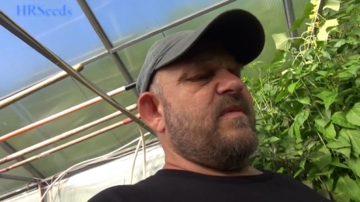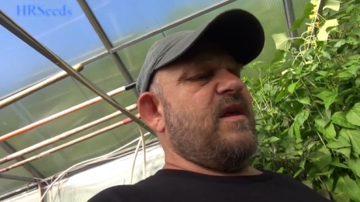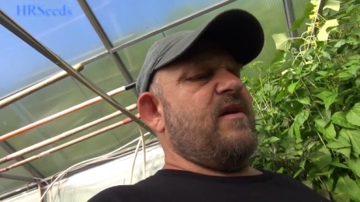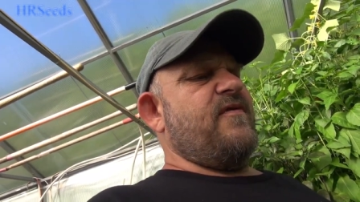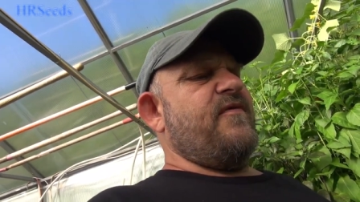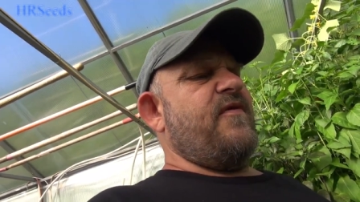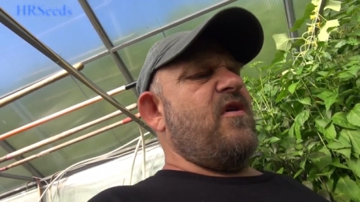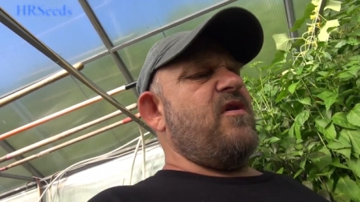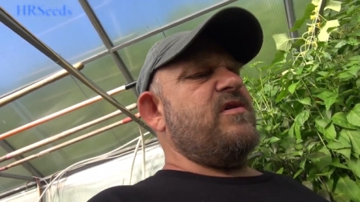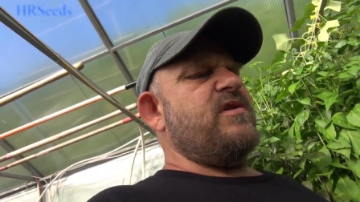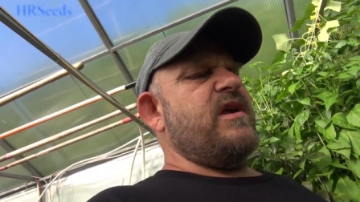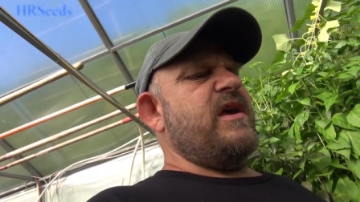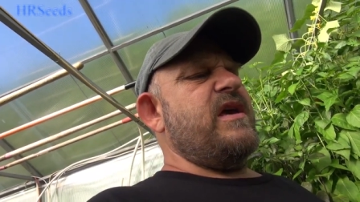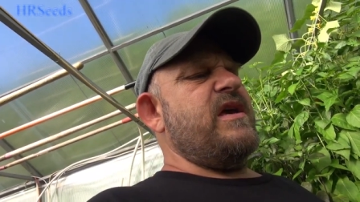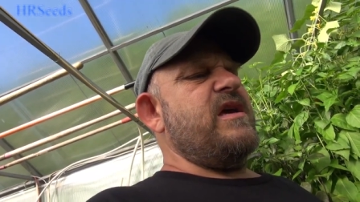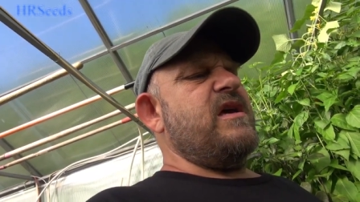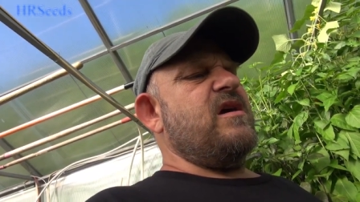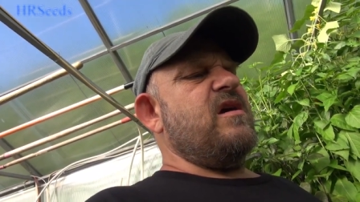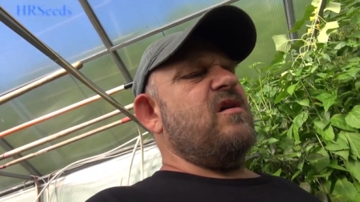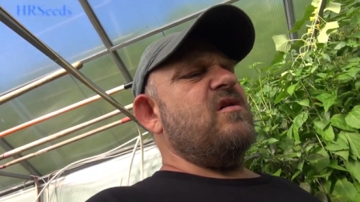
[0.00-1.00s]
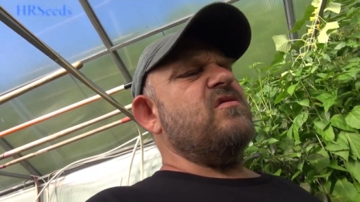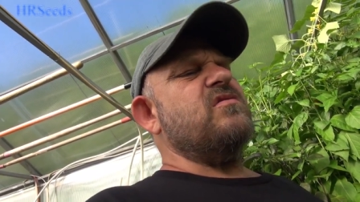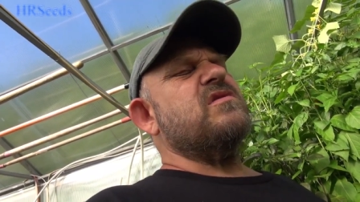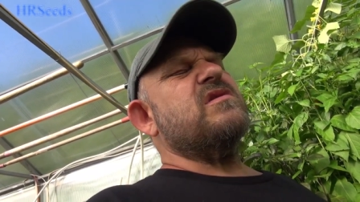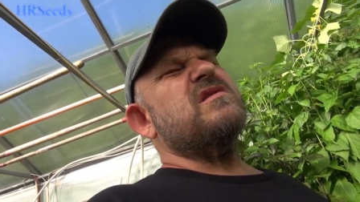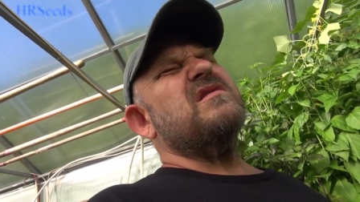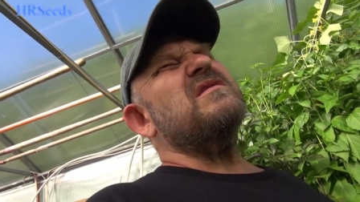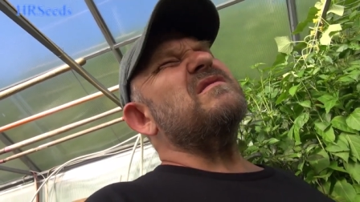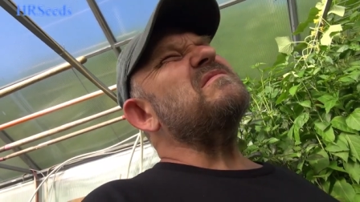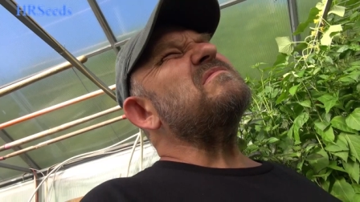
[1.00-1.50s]
as far as the heat
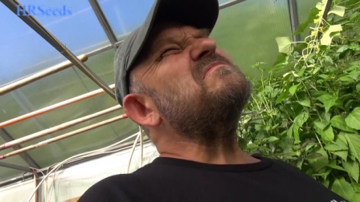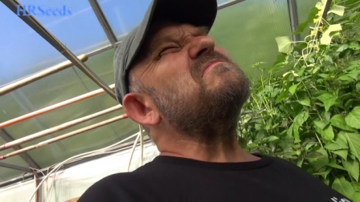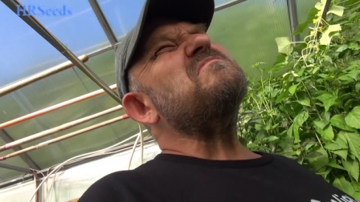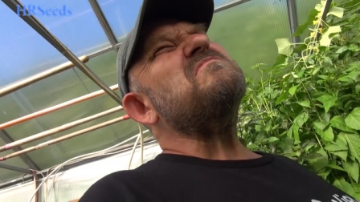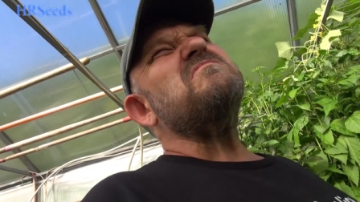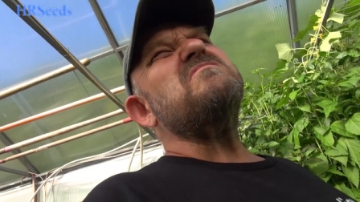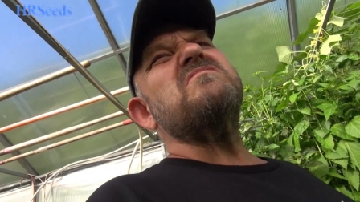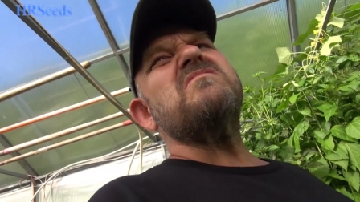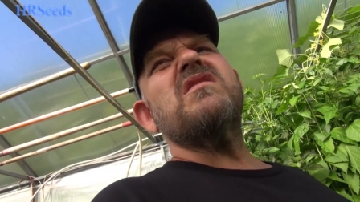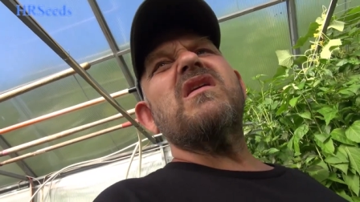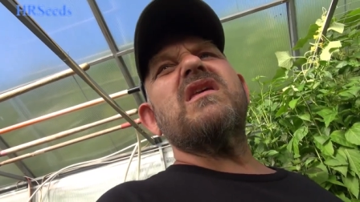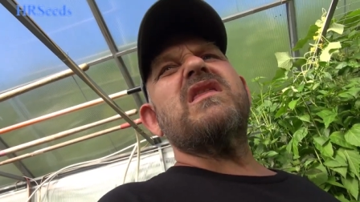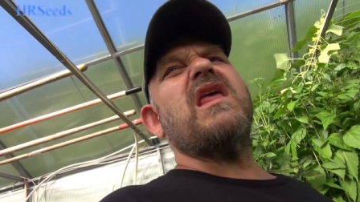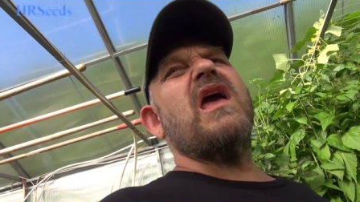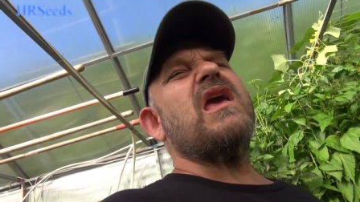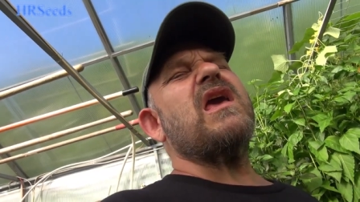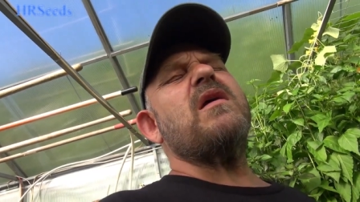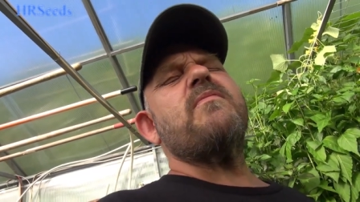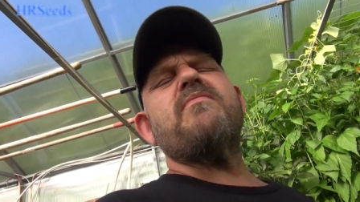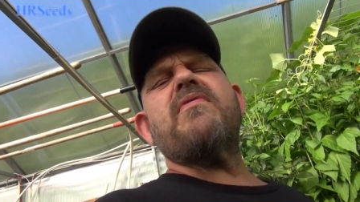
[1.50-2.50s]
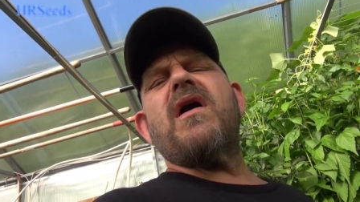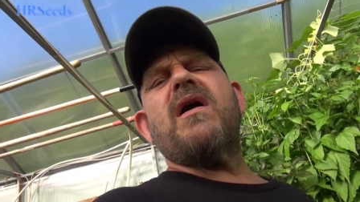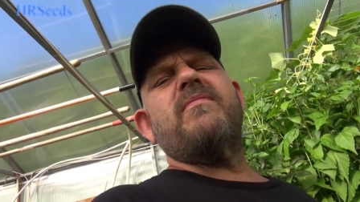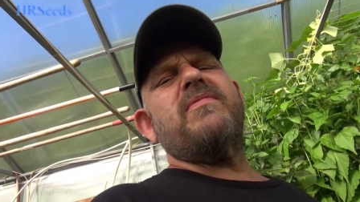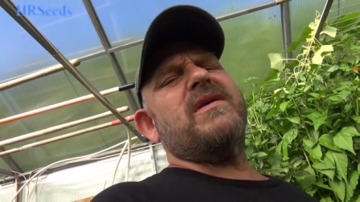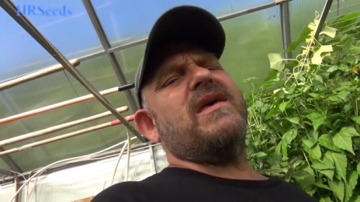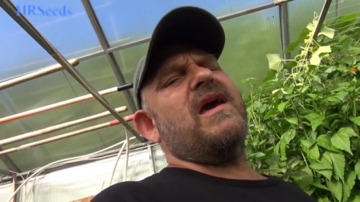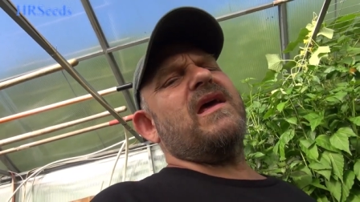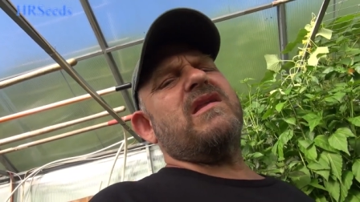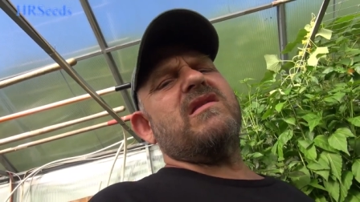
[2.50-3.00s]
goes, they could
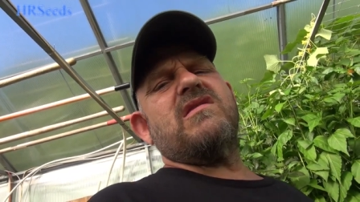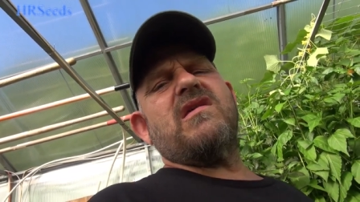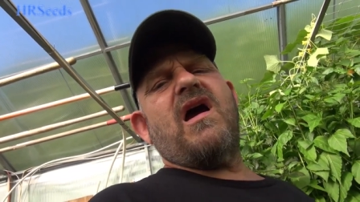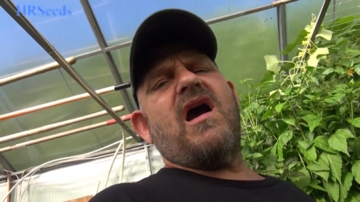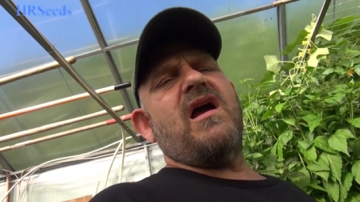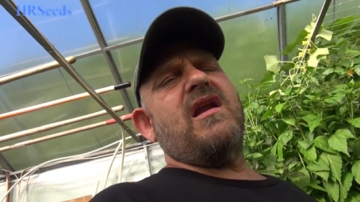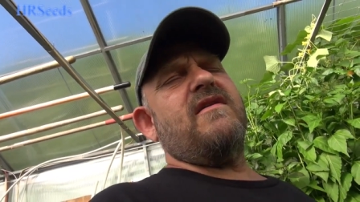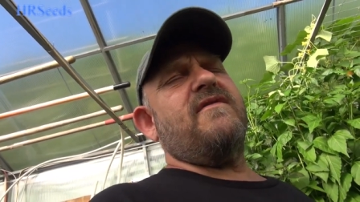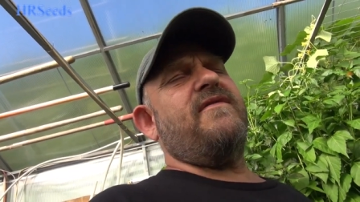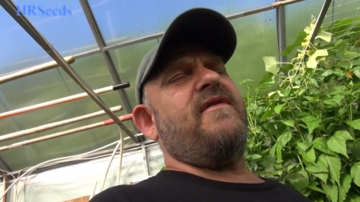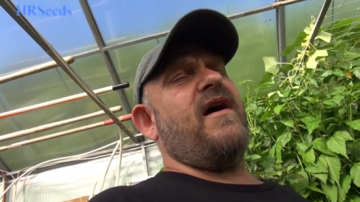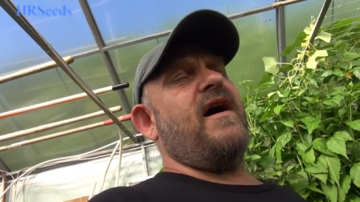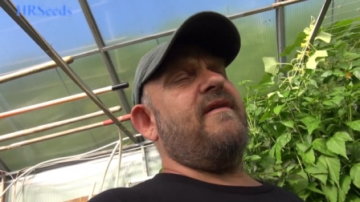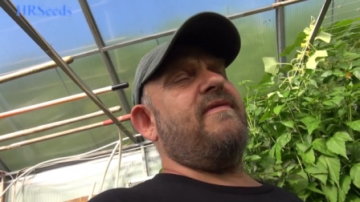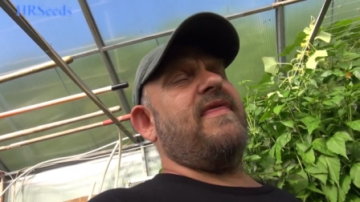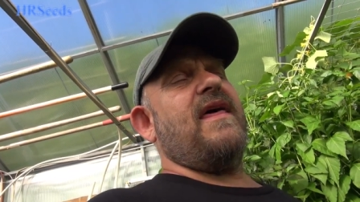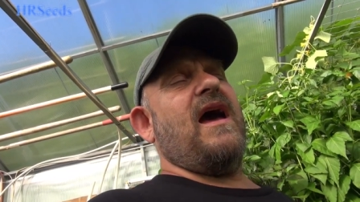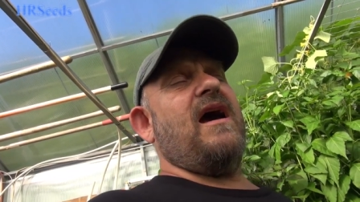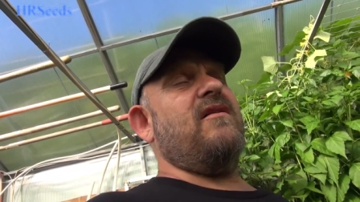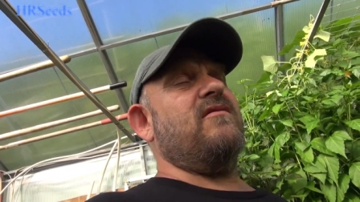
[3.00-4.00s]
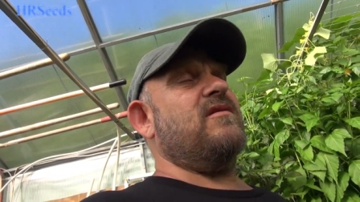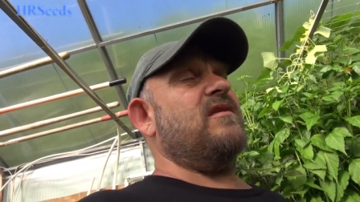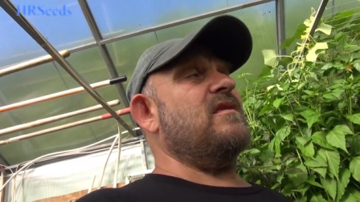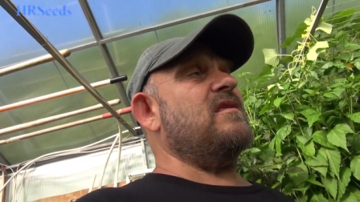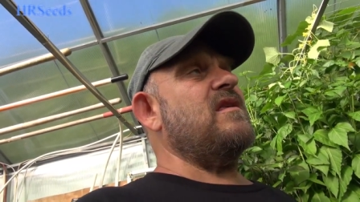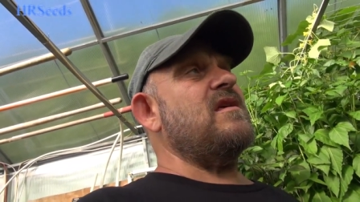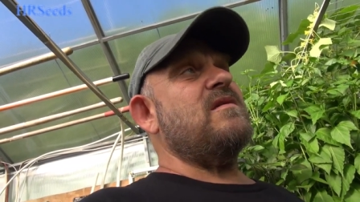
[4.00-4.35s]
probably get as hot as 5,000.